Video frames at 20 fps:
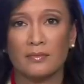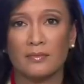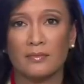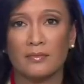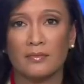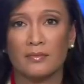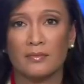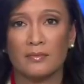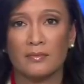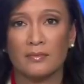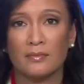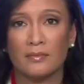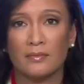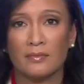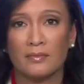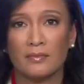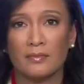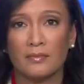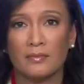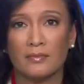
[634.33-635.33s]

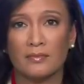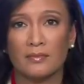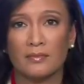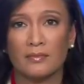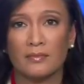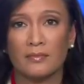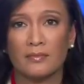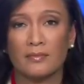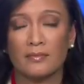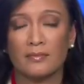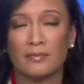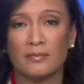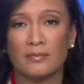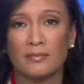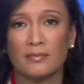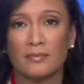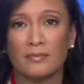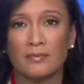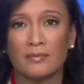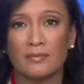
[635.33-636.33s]

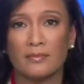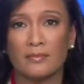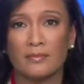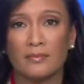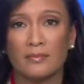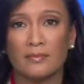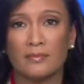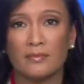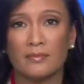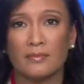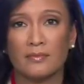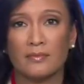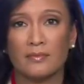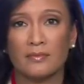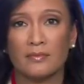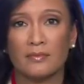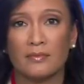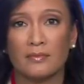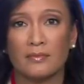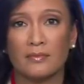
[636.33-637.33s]

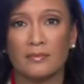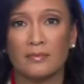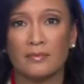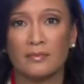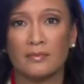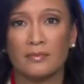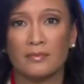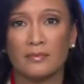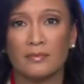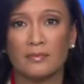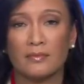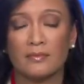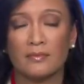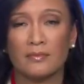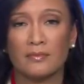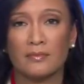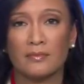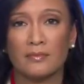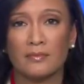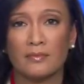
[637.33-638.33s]

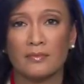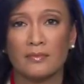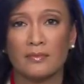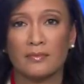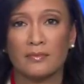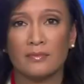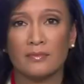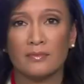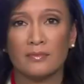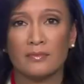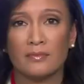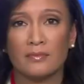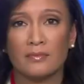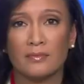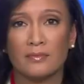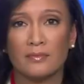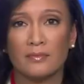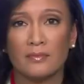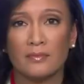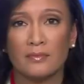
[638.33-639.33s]

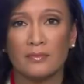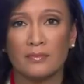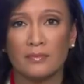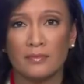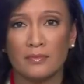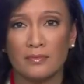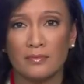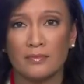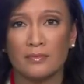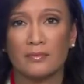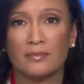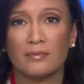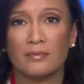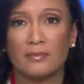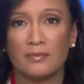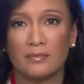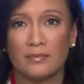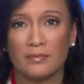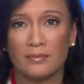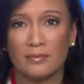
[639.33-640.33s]

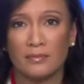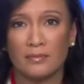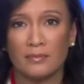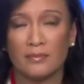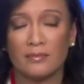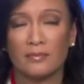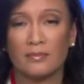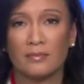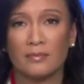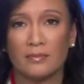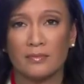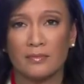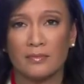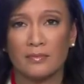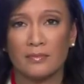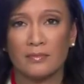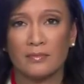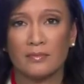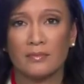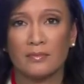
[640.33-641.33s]

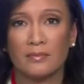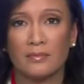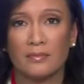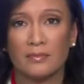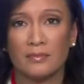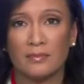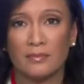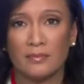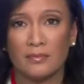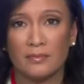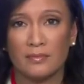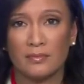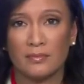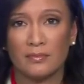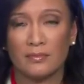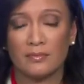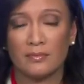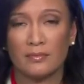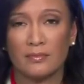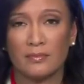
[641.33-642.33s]
This person isn't speaking.